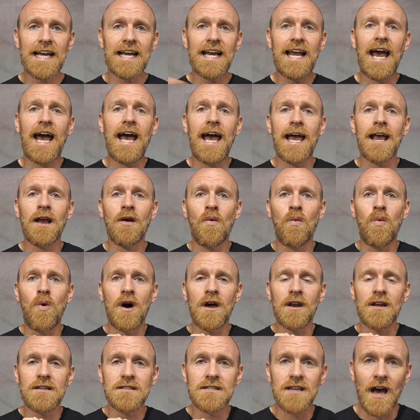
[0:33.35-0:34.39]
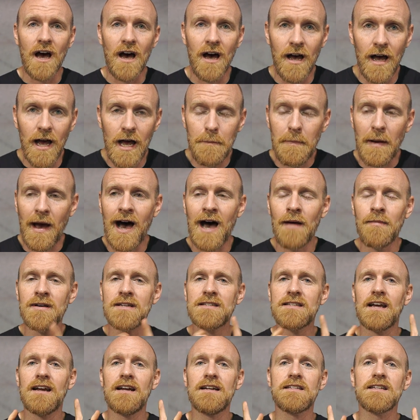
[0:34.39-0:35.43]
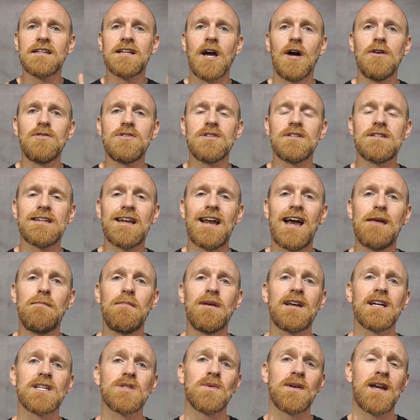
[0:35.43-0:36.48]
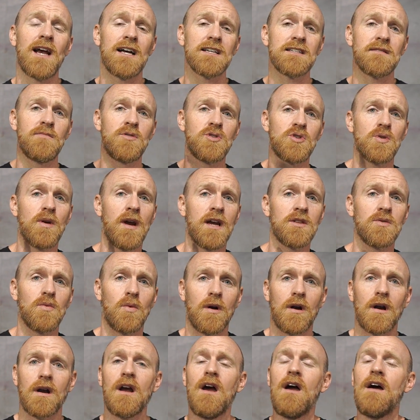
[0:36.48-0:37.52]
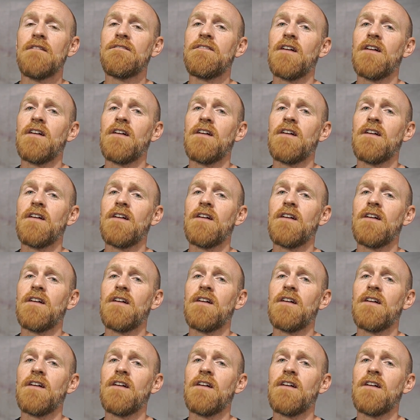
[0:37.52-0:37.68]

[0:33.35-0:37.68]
Gang, what is up? I'm excited to coach you today because we got some strength work,